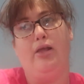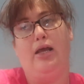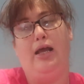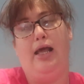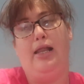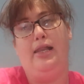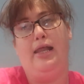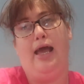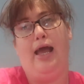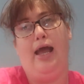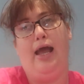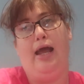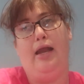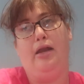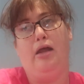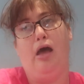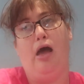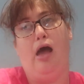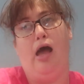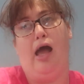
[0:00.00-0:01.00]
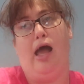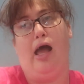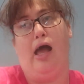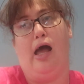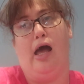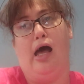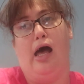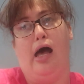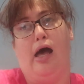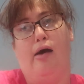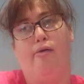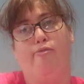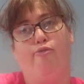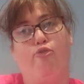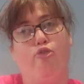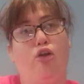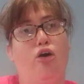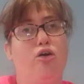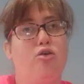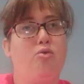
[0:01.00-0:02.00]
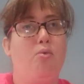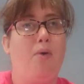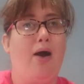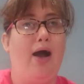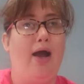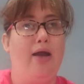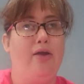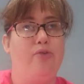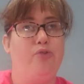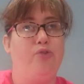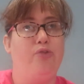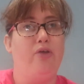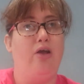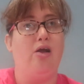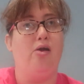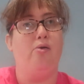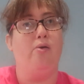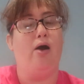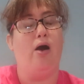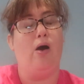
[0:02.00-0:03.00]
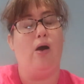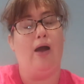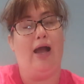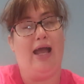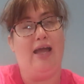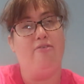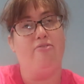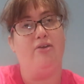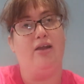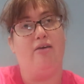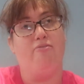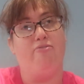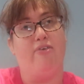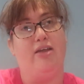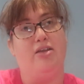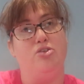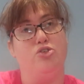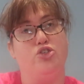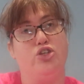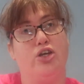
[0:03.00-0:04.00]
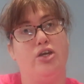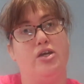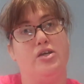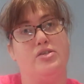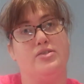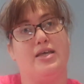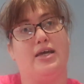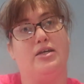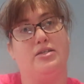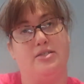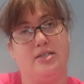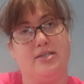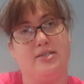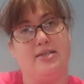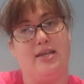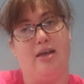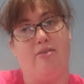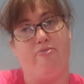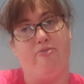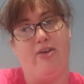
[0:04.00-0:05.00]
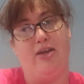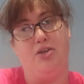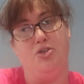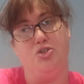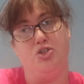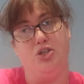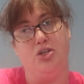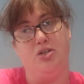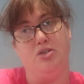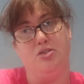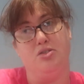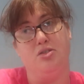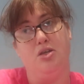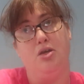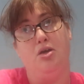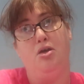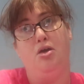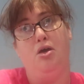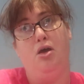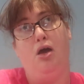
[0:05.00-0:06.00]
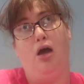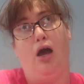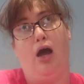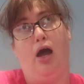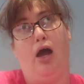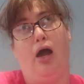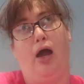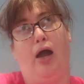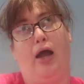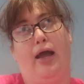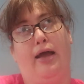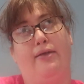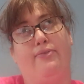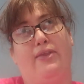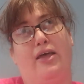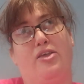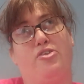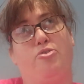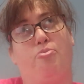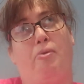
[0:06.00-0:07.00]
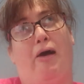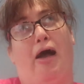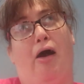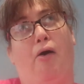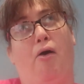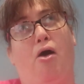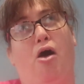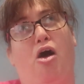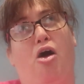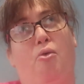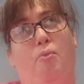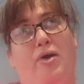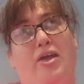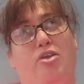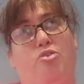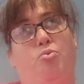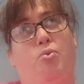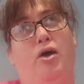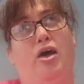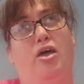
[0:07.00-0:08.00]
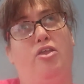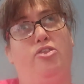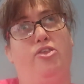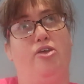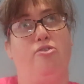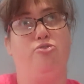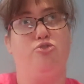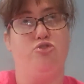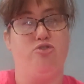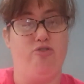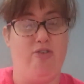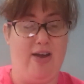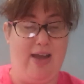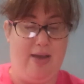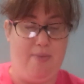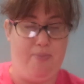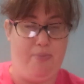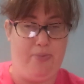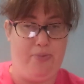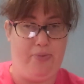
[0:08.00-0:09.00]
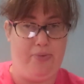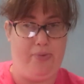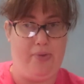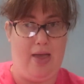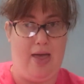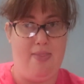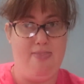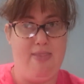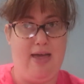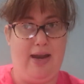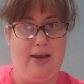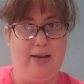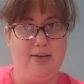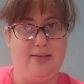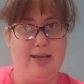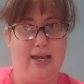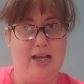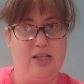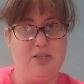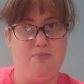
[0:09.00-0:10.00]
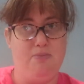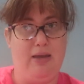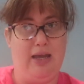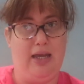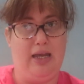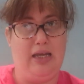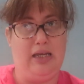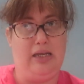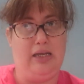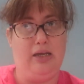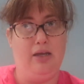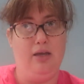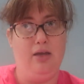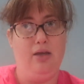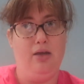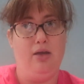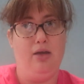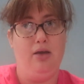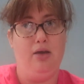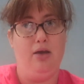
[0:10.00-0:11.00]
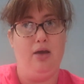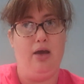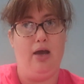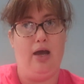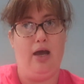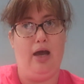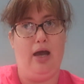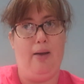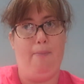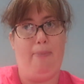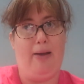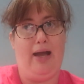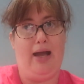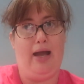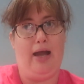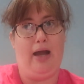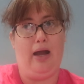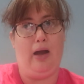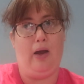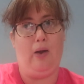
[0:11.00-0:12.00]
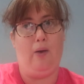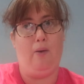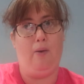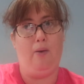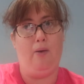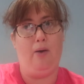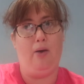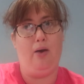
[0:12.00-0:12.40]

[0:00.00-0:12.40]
And then vlog wise, so our Haven adventures, our Disney adventures, that's about a week's worth of trips, and then it takes me about